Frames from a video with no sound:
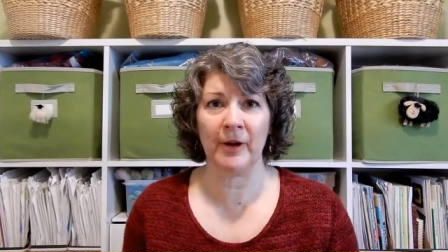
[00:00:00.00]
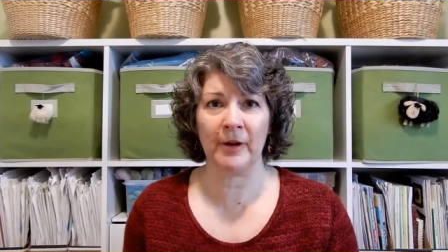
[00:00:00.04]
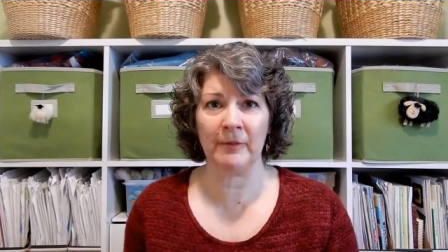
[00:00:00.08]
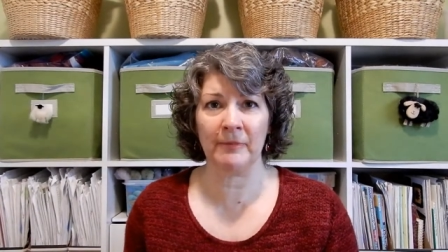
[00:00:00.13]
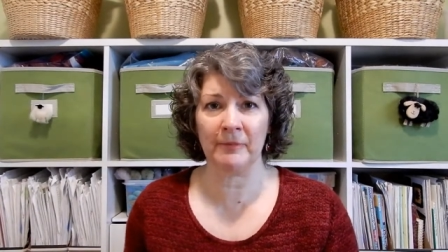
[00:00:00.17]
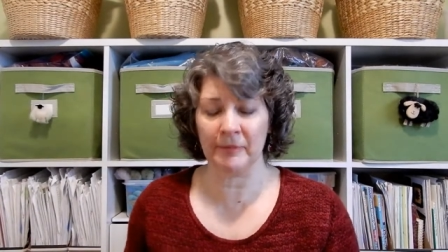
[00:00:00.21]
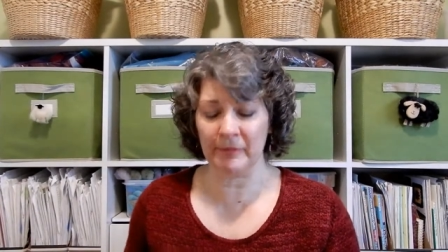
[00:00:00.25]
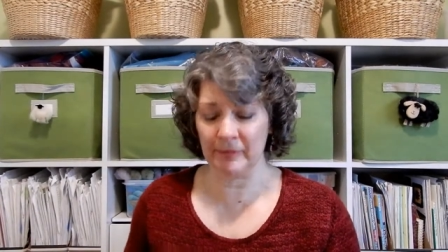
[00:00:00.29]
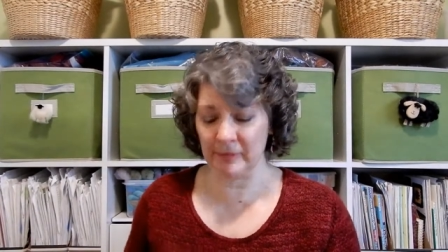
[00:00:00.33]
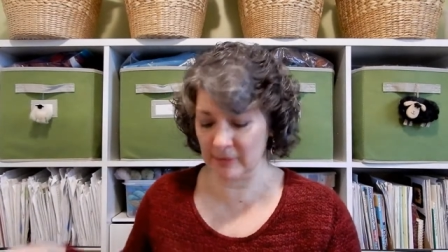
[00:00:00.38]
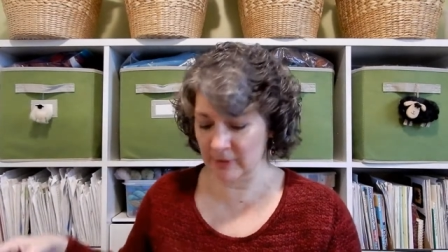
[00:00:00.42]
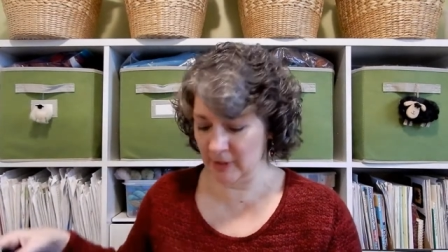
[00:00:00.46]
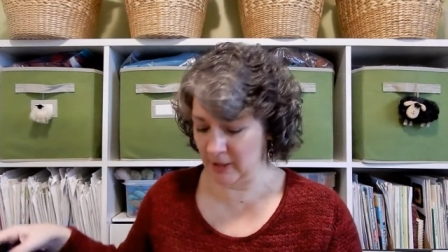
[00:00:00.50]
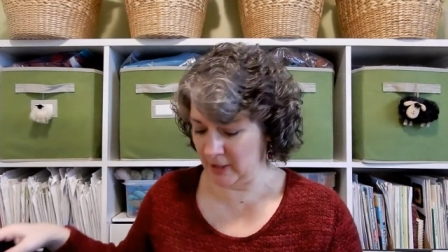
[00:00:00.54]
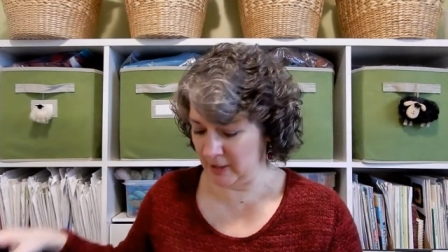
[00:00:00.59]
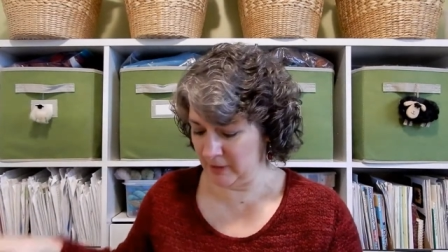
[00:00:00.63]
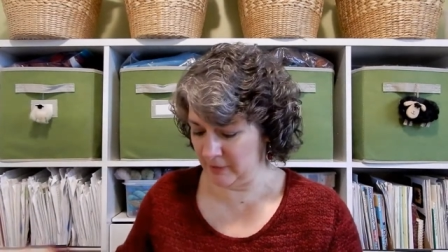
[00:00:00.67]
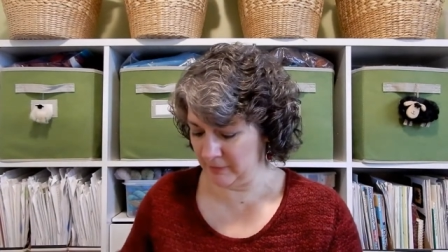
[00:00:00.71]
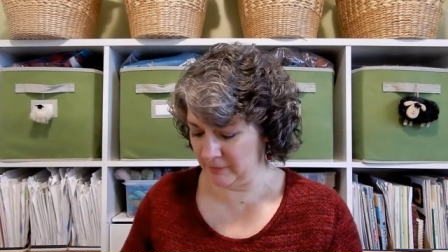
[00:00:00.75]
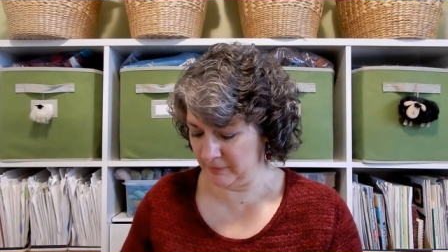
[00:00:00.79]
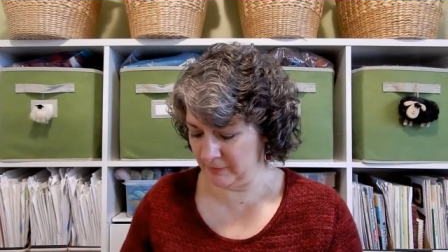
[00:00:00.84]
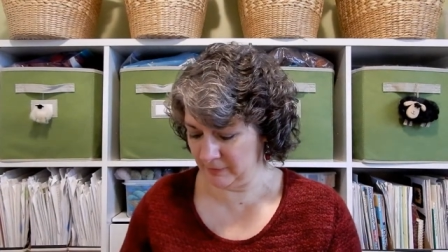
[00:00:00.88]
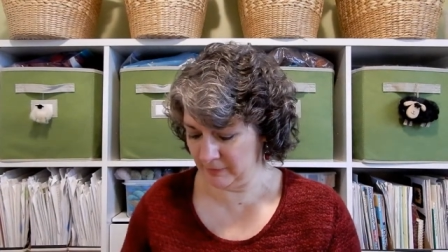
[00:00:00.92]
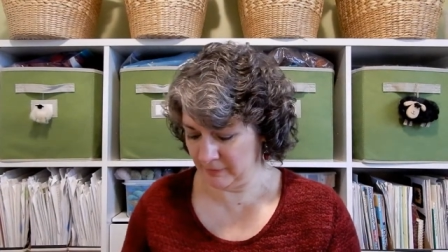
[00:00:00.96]
I'm
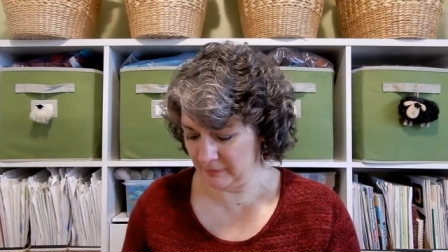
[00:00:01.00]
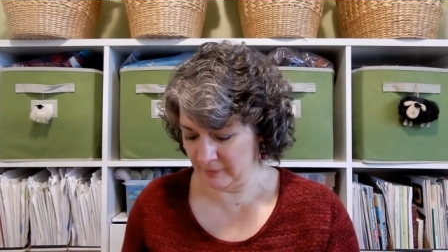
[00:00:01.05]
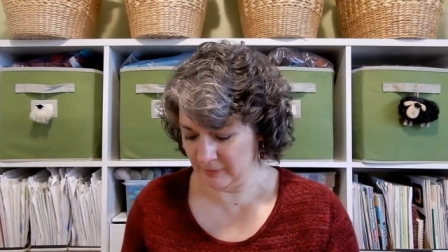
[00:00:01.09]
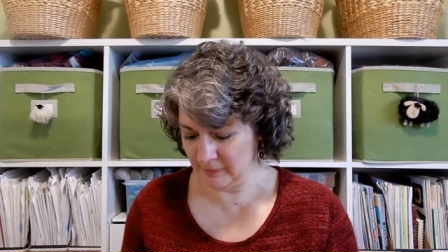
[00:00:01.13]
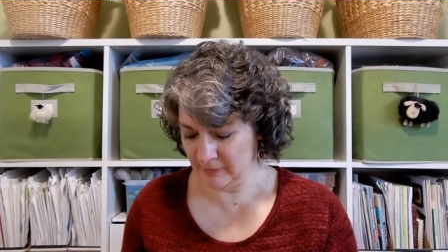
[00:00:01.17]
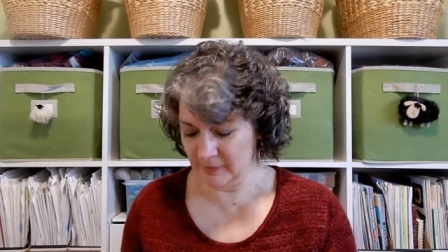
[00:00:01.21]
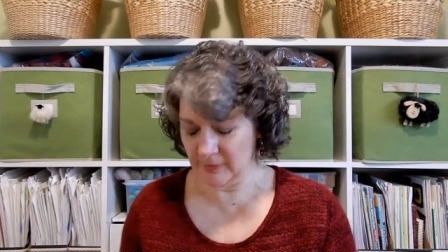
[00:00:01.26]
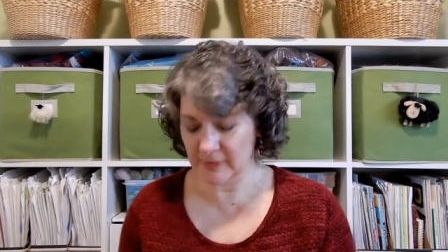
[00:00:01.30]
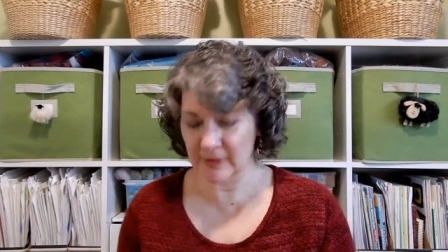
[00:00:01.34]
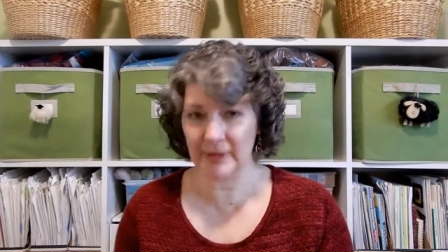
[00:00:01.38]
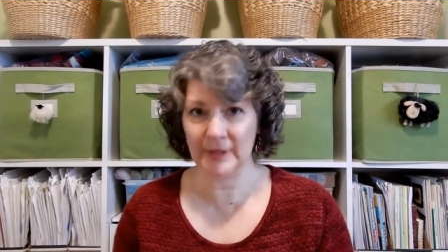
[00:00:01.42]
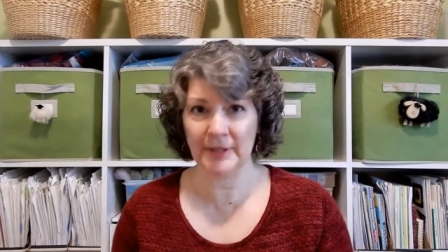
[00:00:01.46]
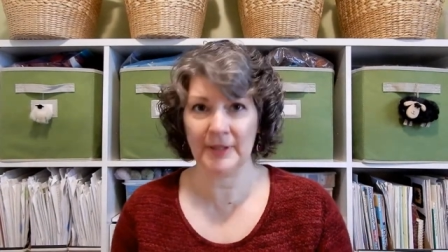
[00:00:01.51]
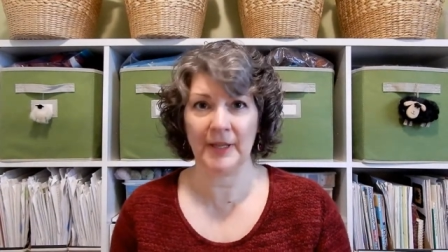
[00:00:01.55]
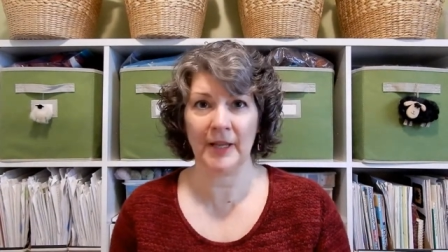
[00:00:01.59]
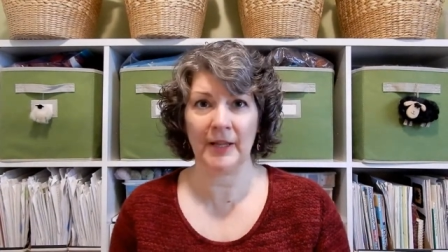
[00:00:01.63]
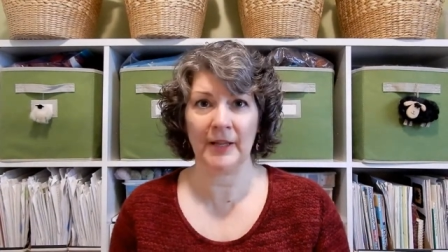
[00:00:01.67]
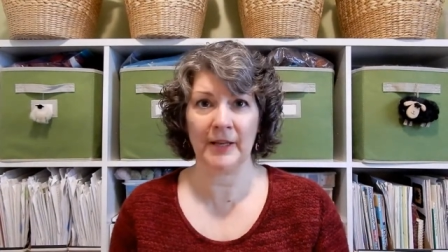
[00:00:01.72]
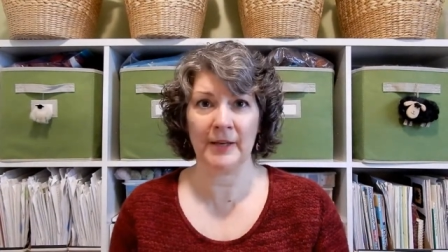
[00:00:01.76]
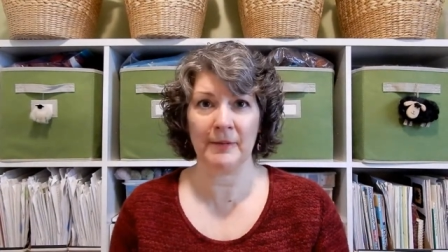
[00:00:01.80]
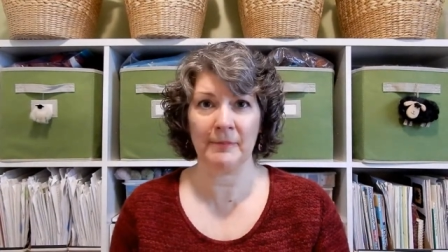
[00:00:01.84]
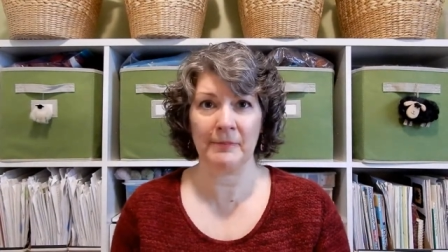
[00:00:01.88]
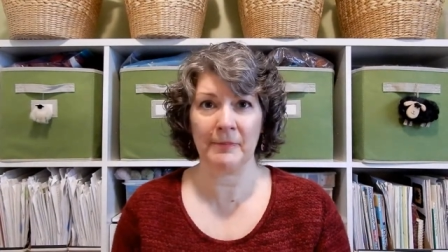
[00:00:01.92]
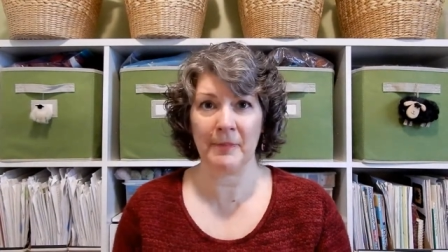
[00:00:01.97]

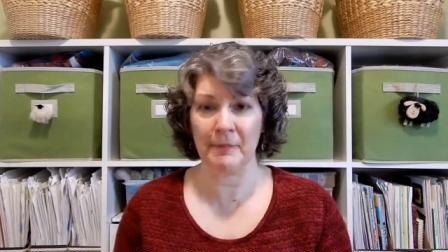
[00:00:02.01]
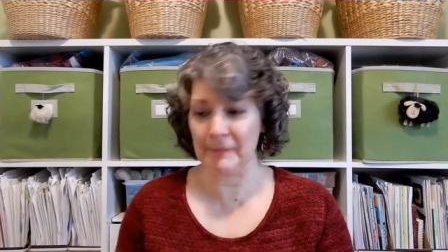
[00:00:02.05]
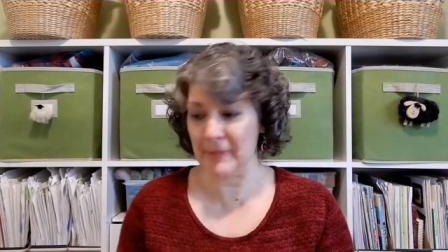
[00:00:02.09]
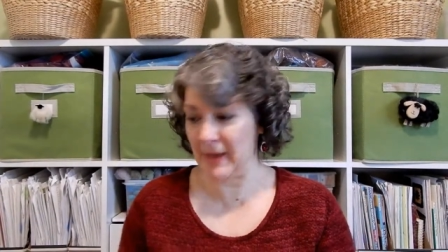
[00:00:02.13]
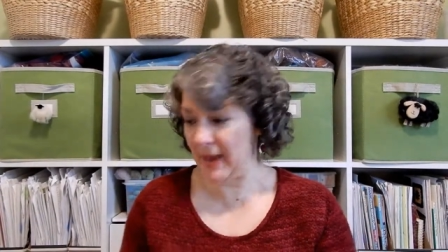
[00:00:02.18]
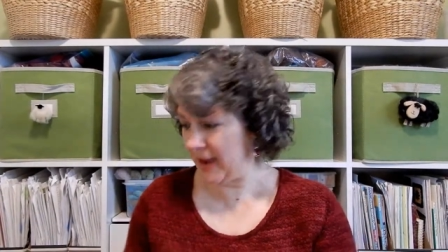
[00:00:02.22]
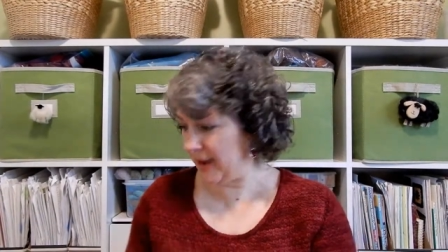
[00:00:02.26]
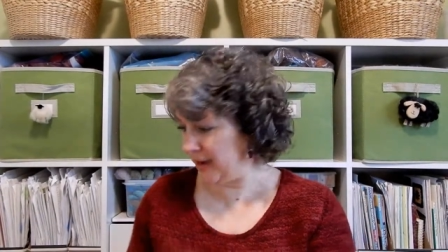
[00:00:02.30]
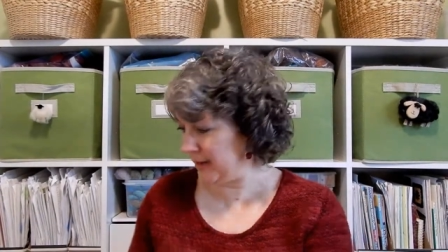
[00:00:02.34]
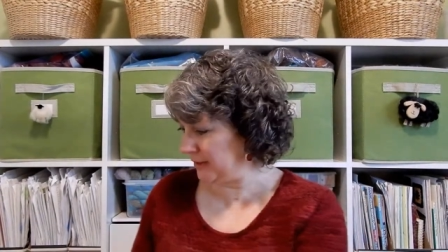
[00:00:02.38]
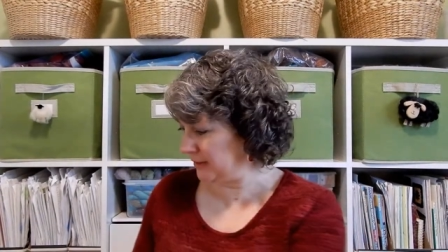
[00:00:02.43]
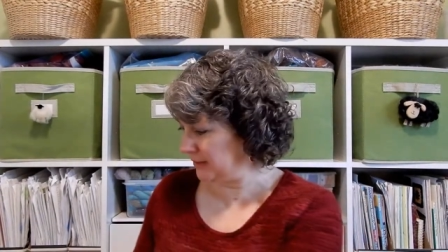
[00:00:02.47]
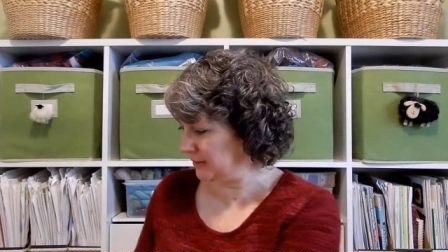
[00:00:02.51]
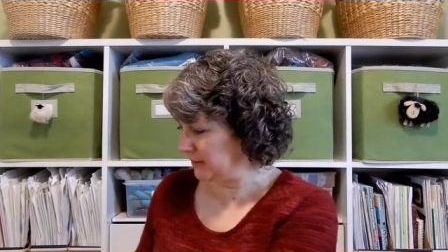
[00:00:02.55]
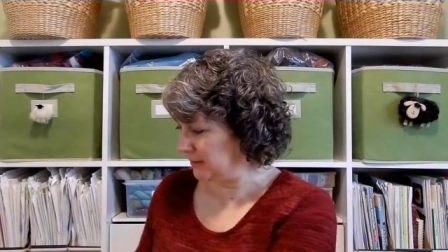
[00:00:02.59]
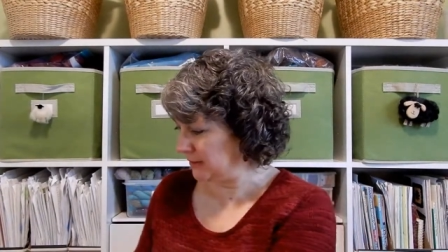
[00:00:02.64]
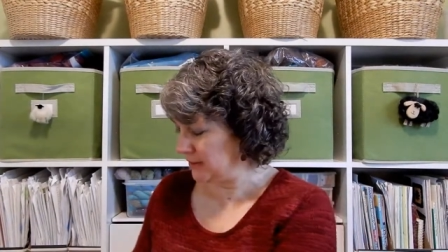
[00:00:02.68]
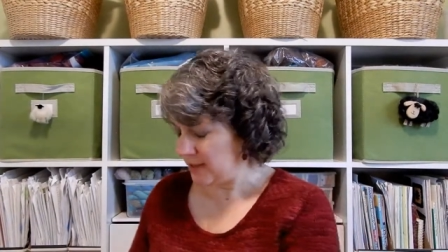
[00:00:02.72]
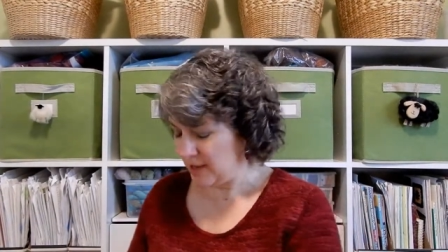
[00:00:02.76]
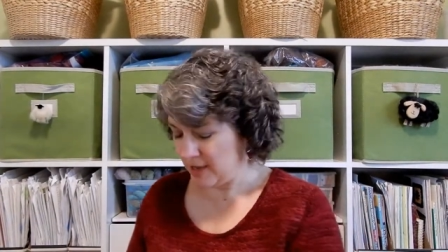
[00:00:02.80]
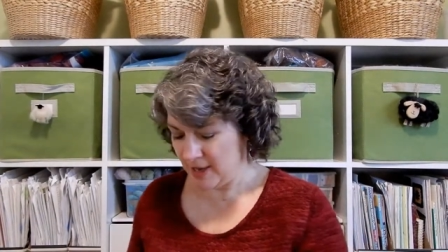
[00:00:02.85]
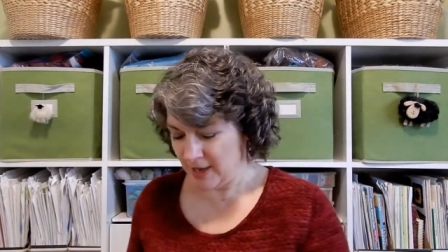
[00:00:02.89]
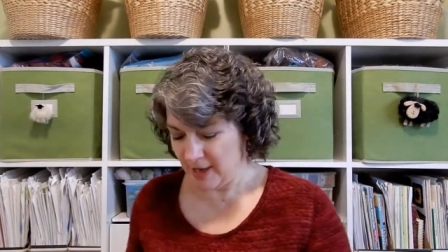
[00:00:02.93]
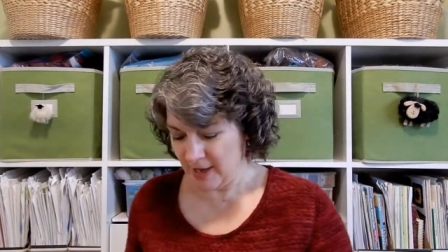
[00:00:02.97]
selling
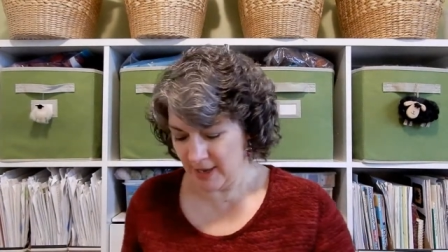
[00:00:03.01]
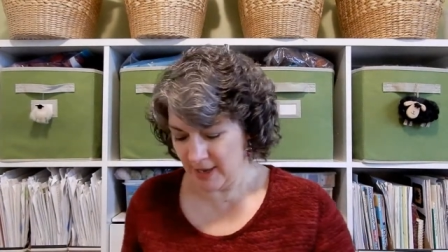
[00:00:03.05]
bags,